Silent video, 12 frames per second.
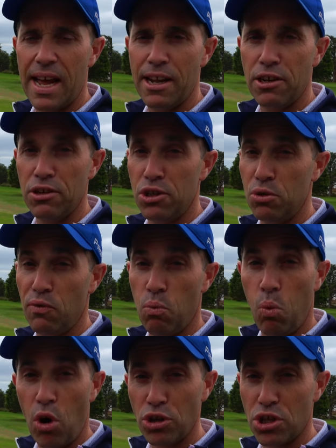and
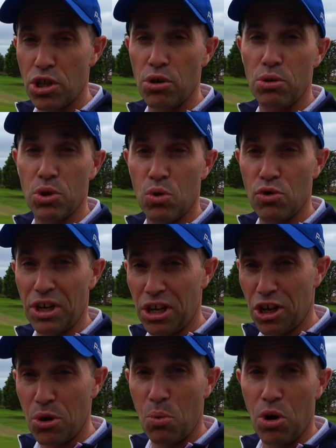you've watched those or are
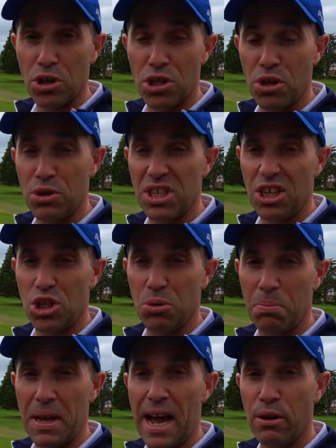gonna watch those. They
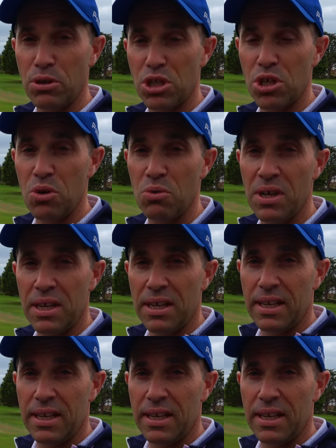should be out soon.